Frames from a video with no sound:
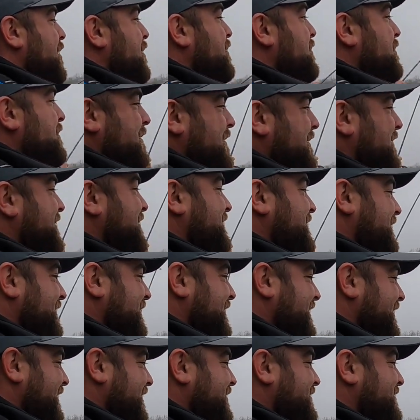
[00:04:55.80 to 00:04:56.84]
No.
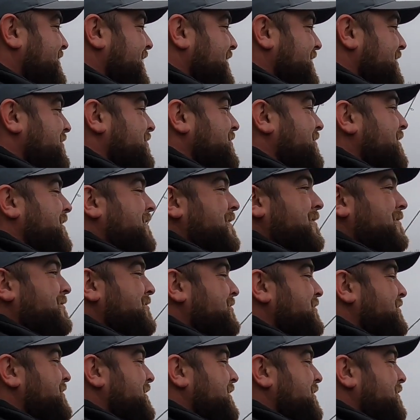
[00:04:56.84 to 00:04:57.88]
You said you were going to use
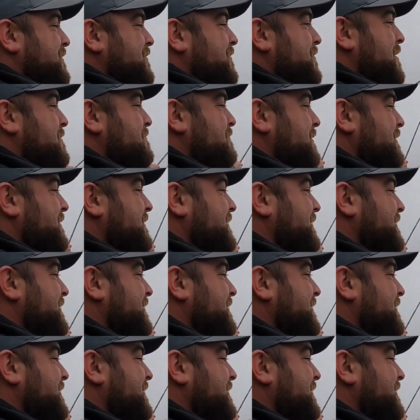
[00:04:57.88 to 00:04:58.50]
your secret weapon.